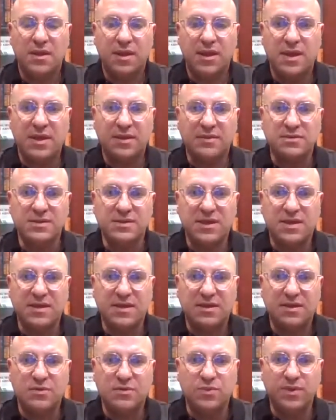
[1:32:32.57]
and
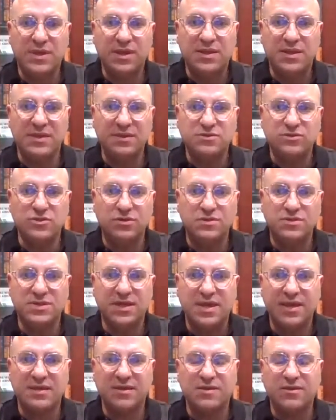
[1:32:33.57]
we need to
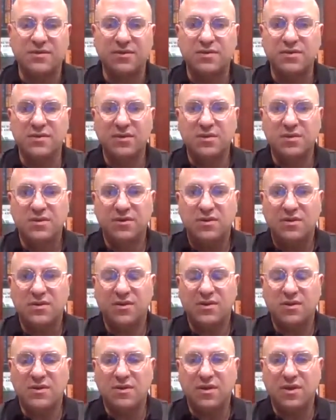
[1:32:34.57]
take
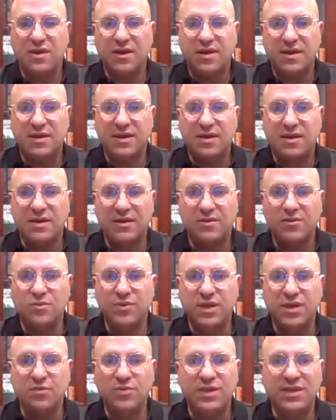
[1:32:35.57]

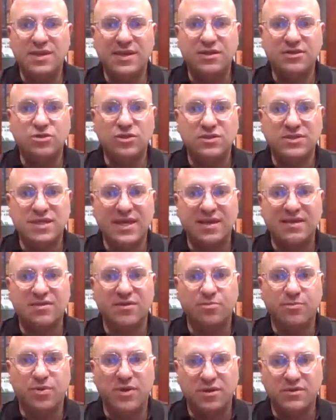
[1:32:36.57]

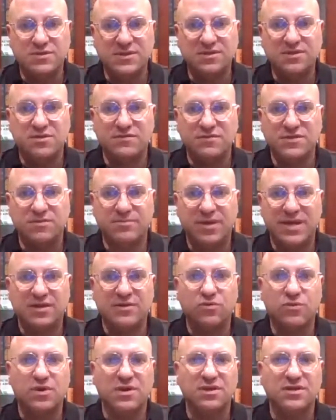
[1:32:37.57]
the positives
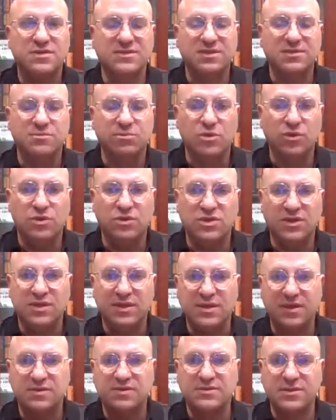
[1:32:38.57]
about what is emerging
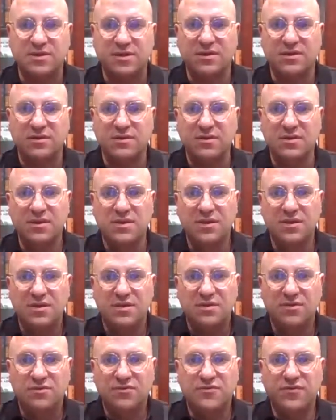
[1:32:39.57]
here. So,
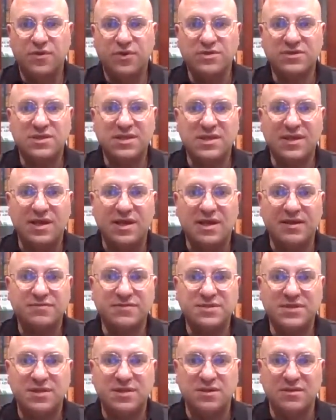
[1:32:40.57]
firstly, I've
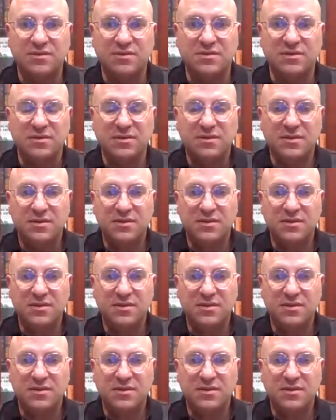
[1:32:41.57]
seen